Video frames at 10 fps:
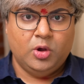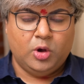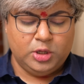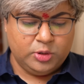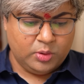
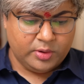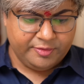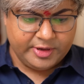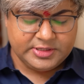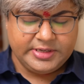Although
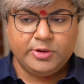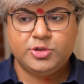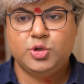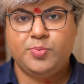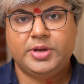first
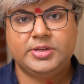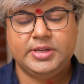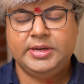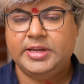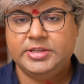house Jupiter
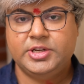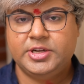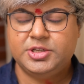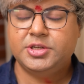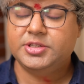Sun
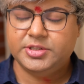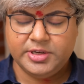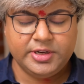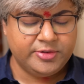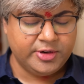conjunction is
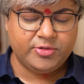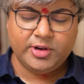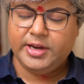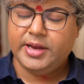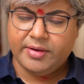
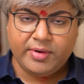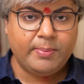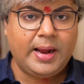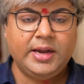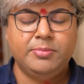literally never
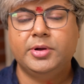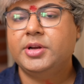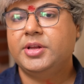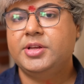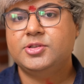bad,
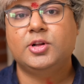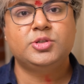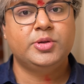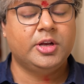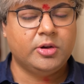Mercury is
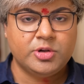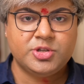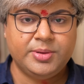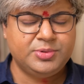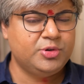also in a good
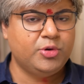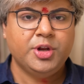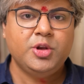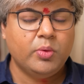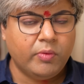shape, so you
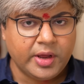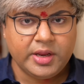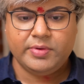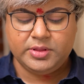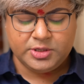don't need to
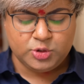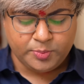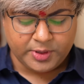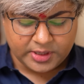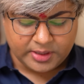worry with this
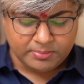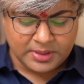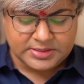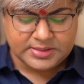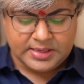Jupiter
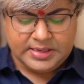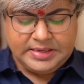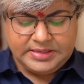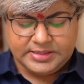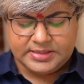combust.
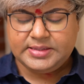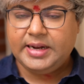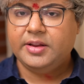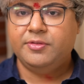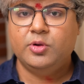Just
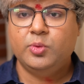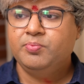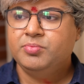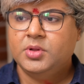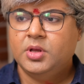that if you